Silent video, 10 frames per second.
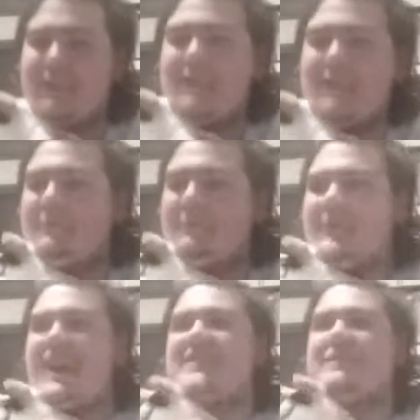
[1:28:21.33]
of the
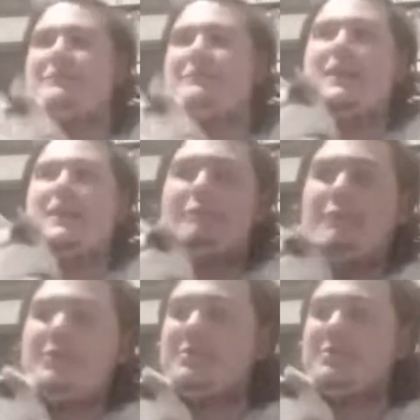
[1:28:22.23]
guys I
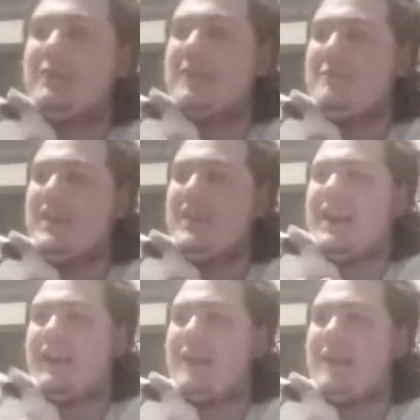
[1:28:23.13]
most want to meet
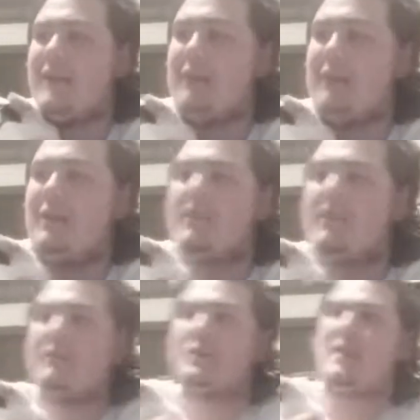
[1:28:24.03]
at I want to
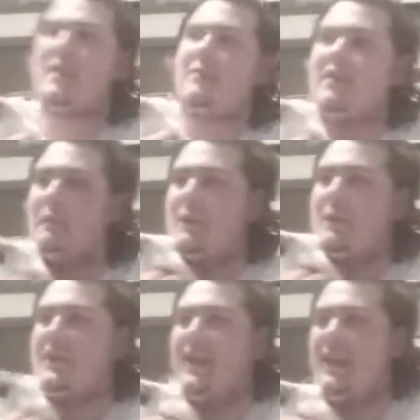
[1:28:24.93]
go to a Comic Con one
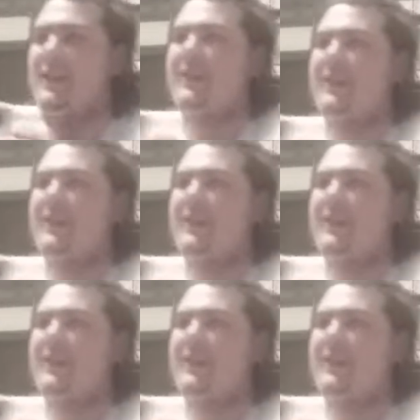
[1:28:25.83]
day.